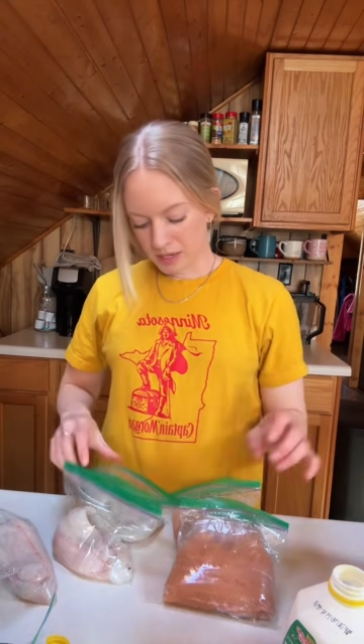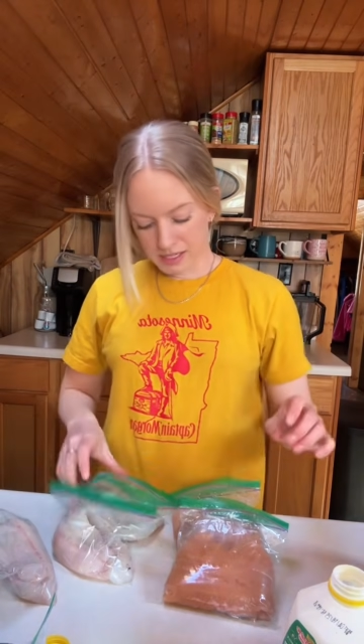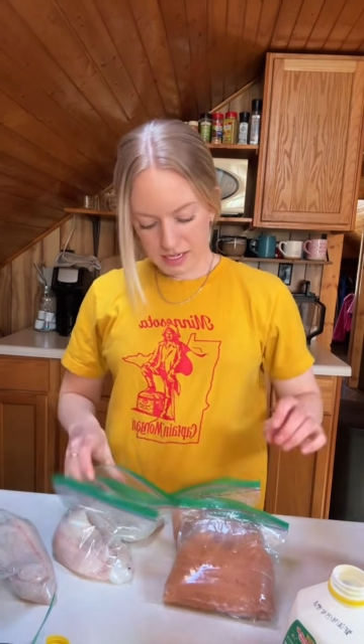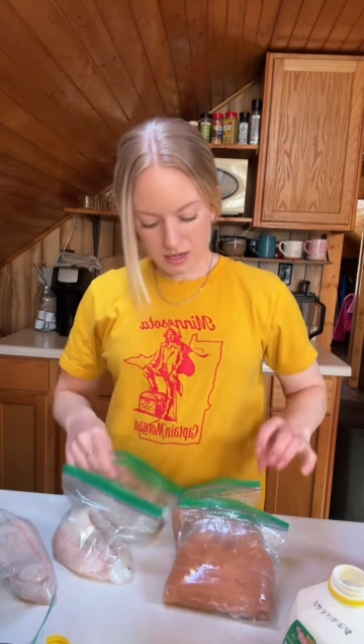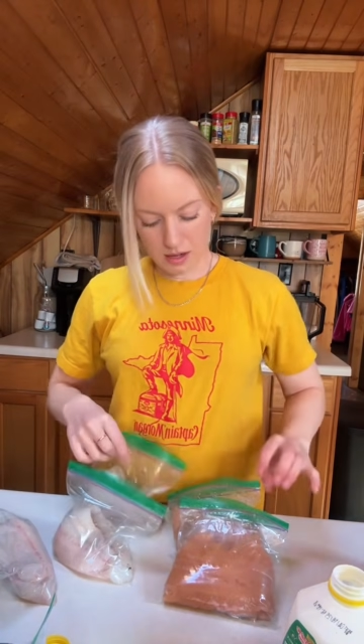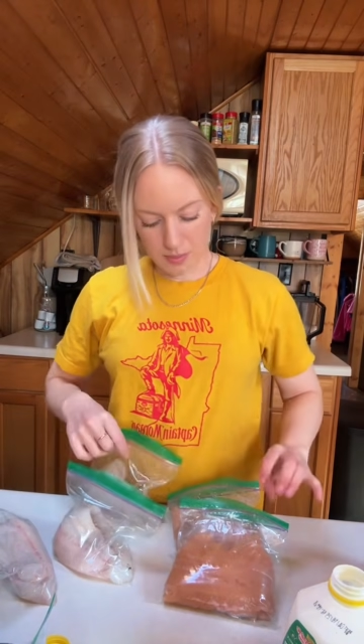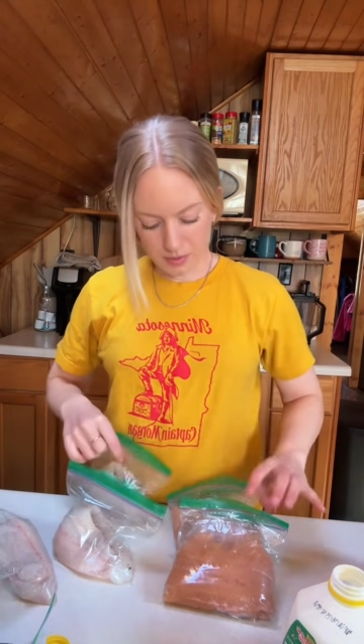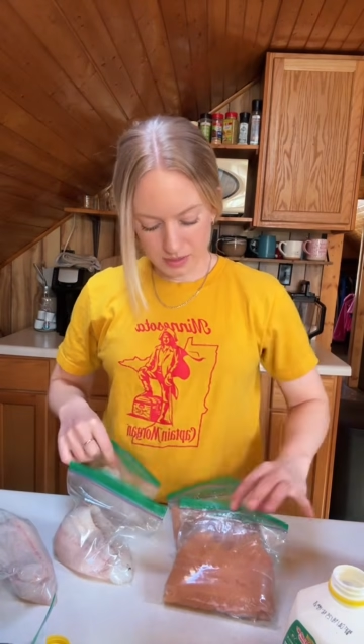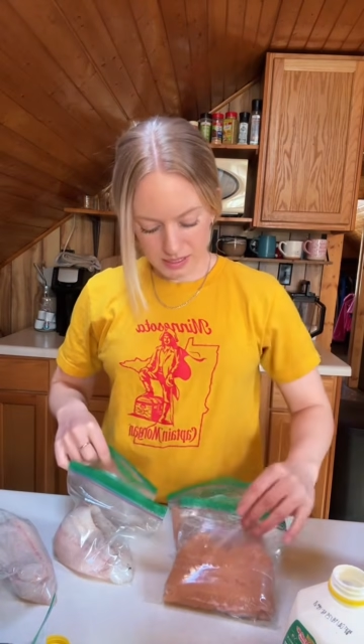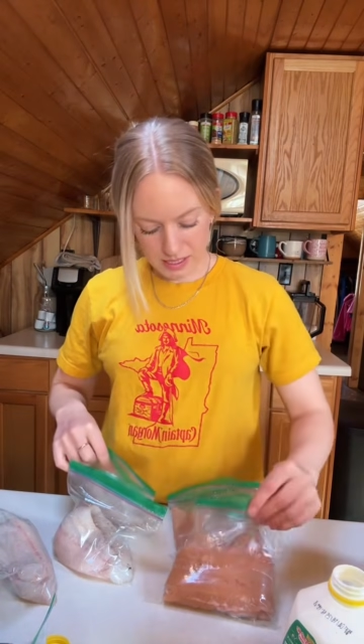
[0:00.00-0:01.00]
set a couple
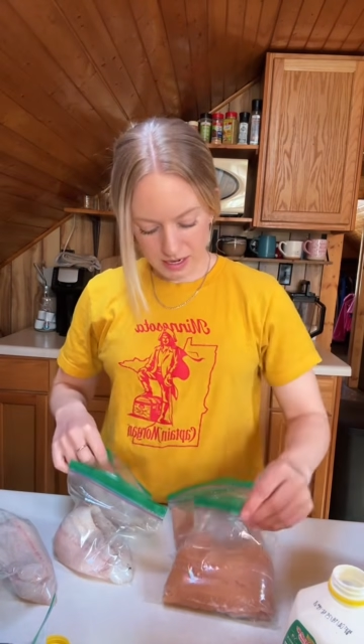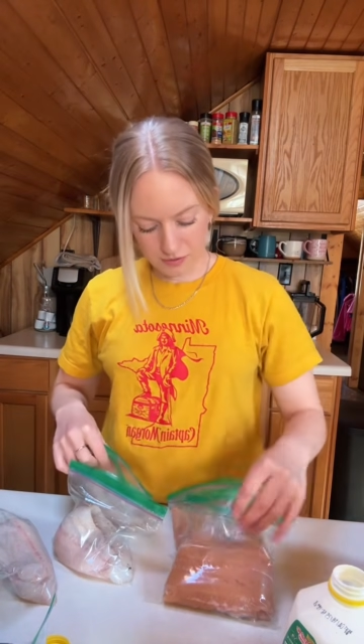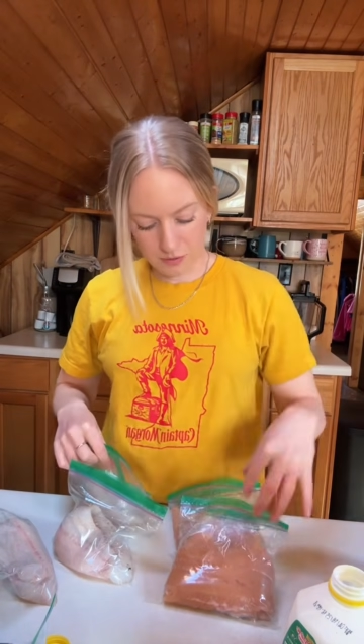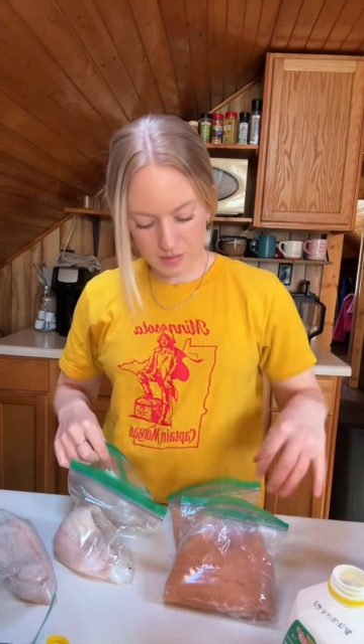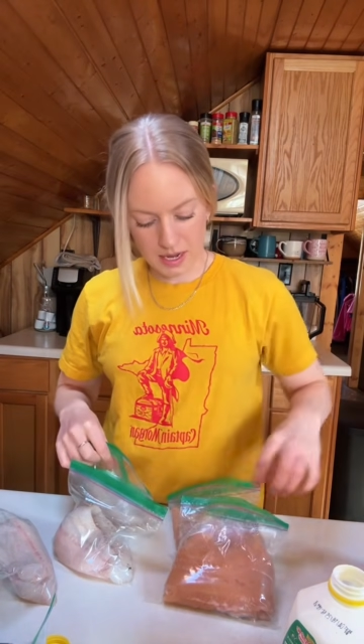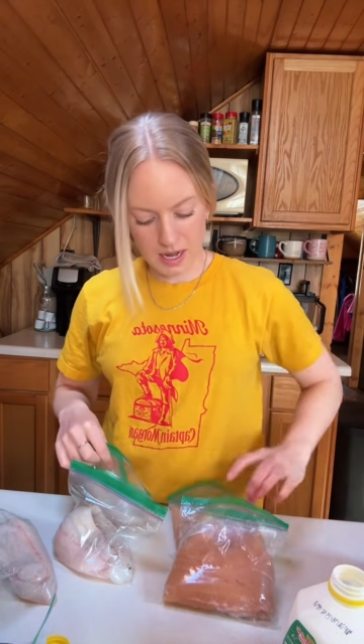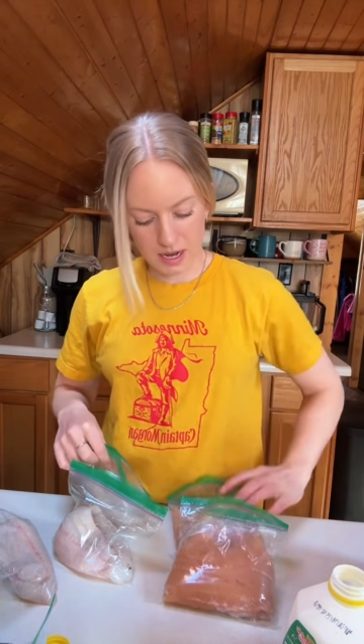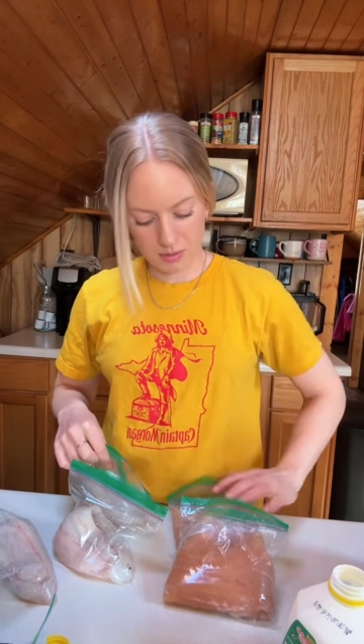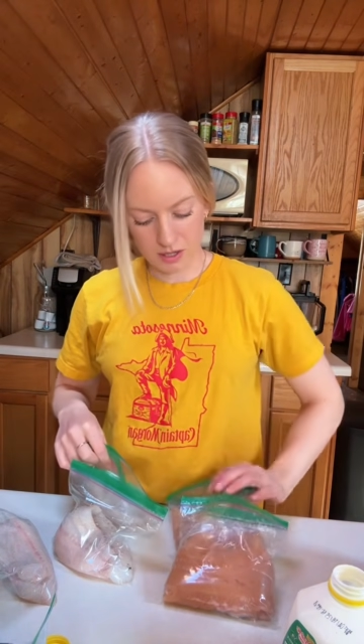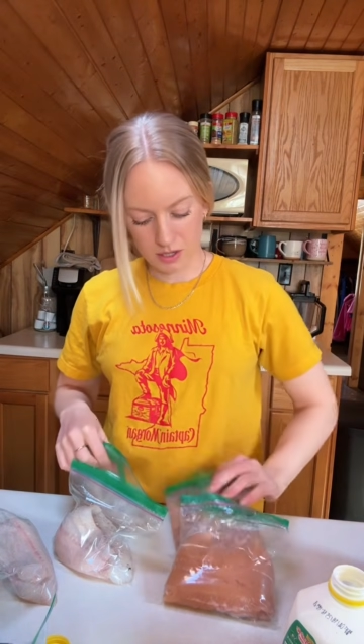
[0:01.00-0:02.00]
aside for my
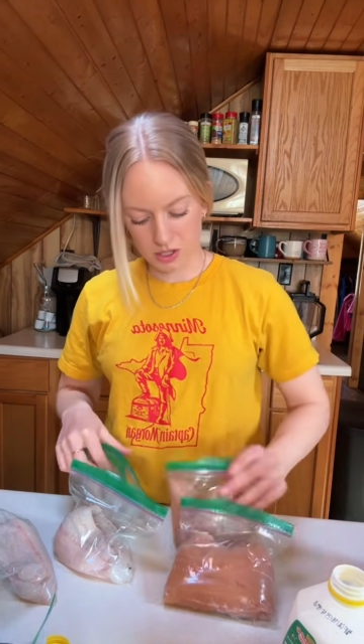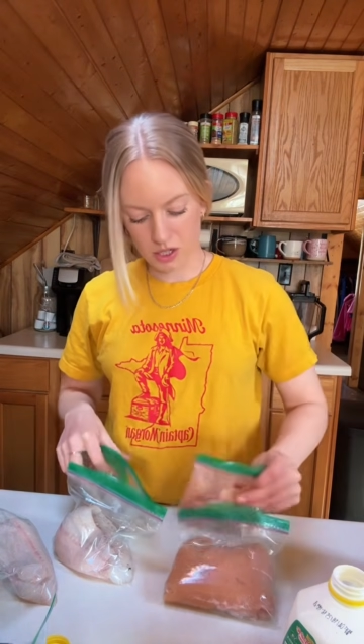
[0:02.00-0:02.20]
neighbor because she